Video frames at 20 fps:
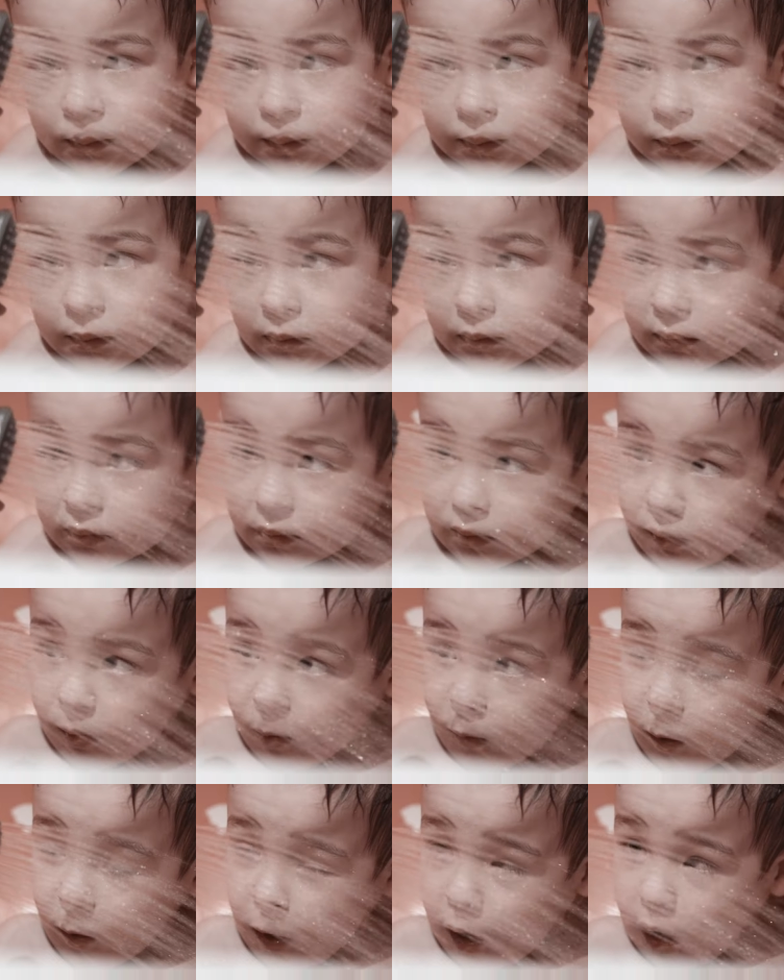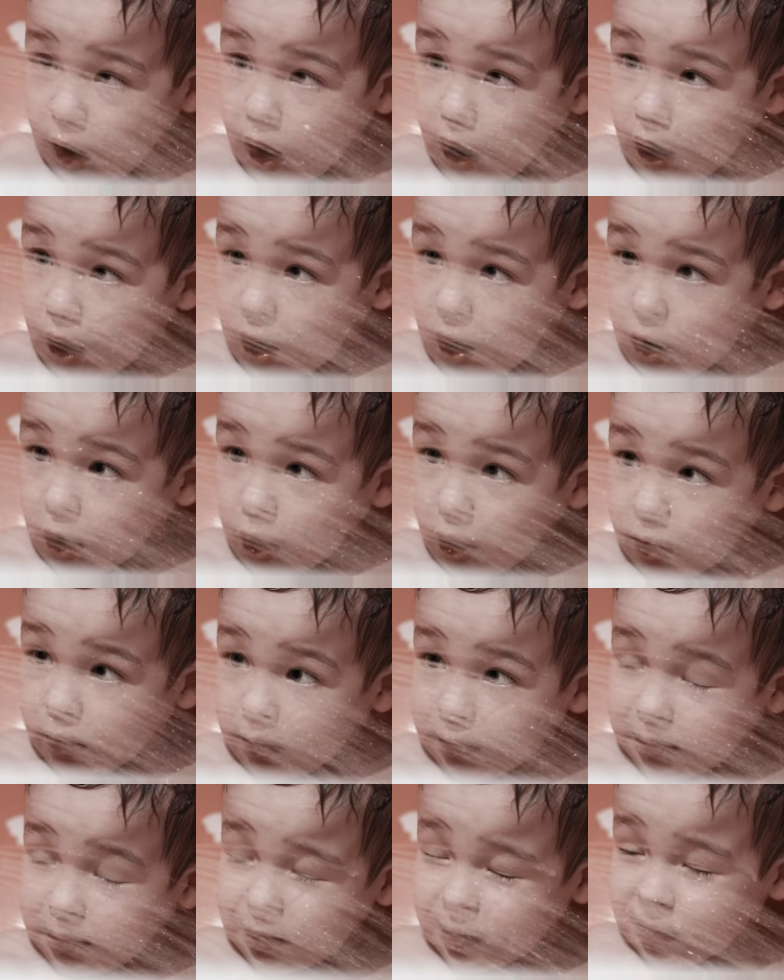but only if you're in the shower at
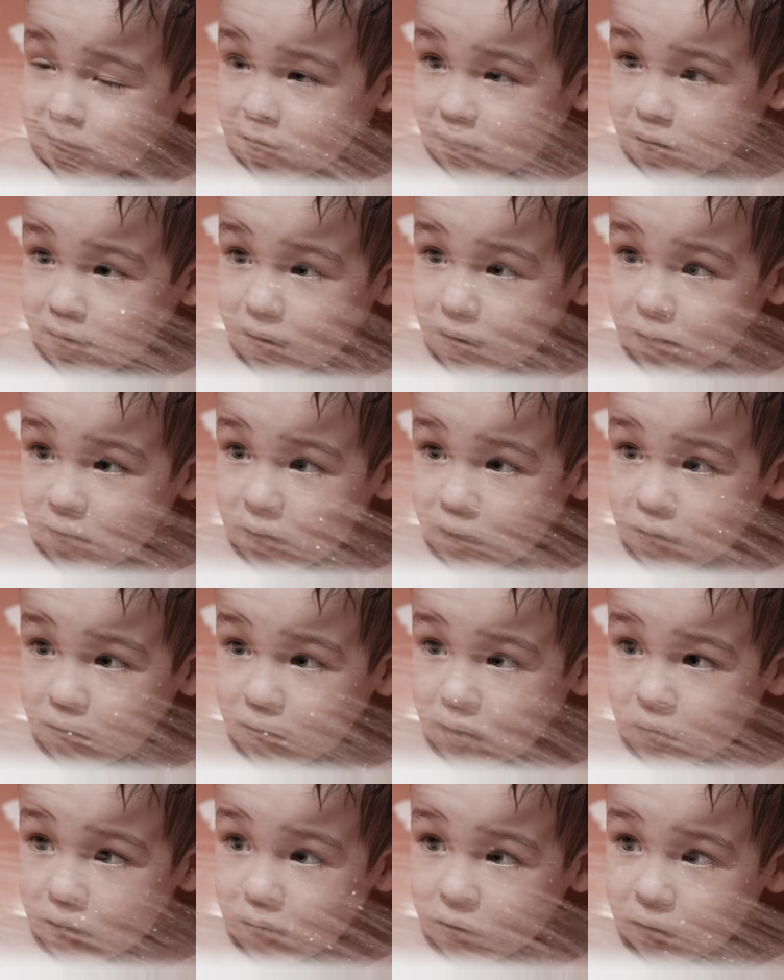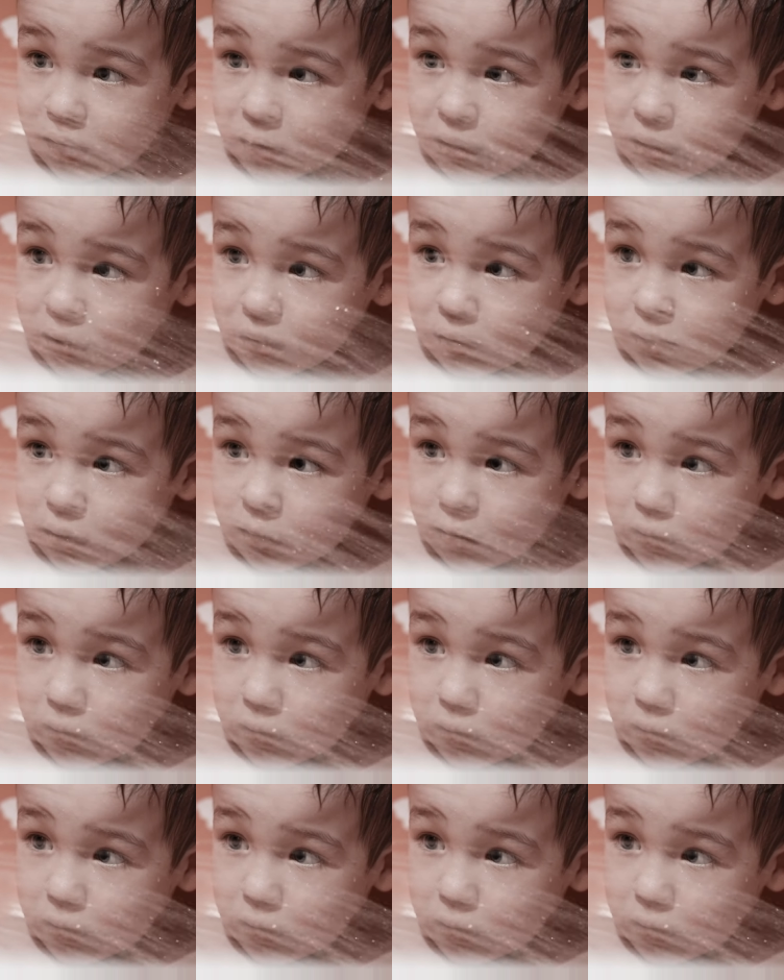that time you're probably safe